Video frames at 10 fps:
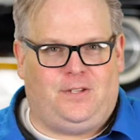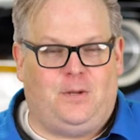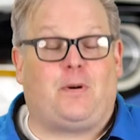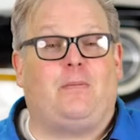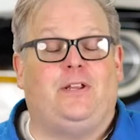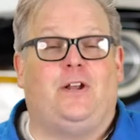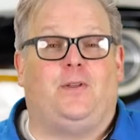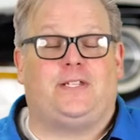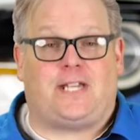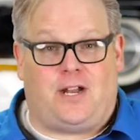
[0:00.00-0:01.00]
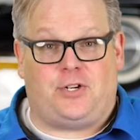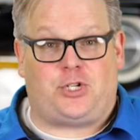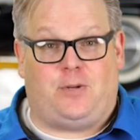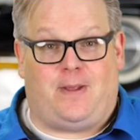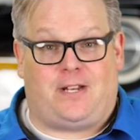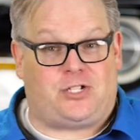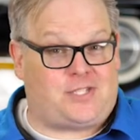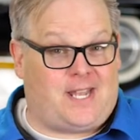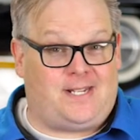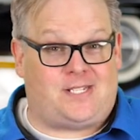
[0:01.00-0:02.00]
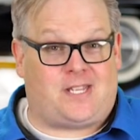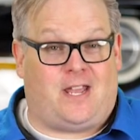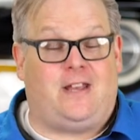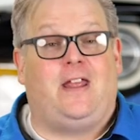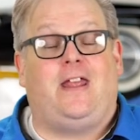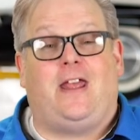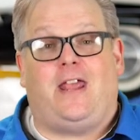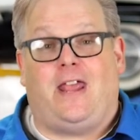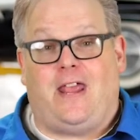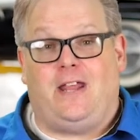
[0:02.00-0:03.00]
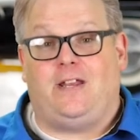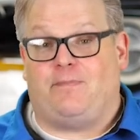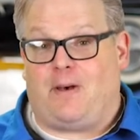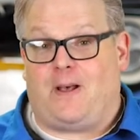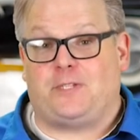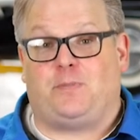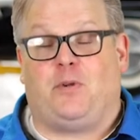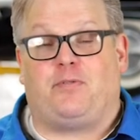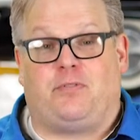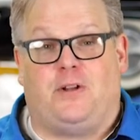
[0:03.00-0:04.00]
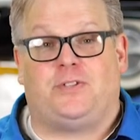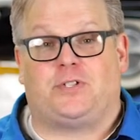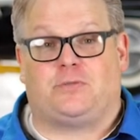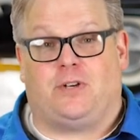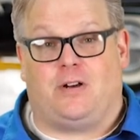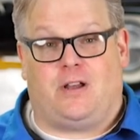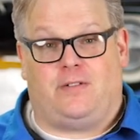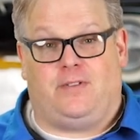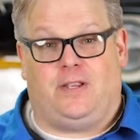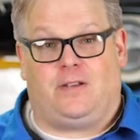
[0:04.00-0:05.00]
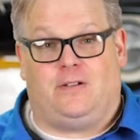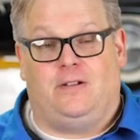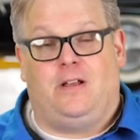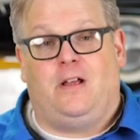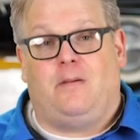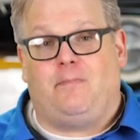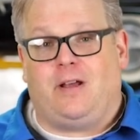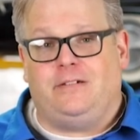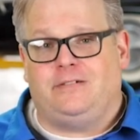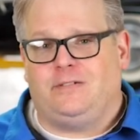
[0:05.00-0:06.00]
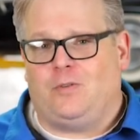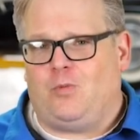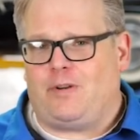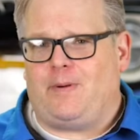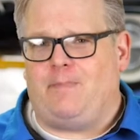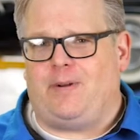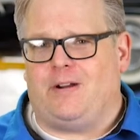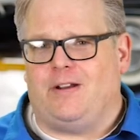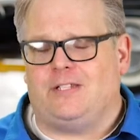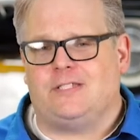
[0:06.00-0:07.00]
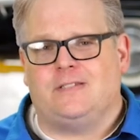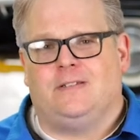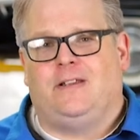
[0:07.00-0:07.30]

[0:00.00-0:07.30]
You probably know that tires should match side to side and, if possible, front to rear on a vehicle. But what about bearings?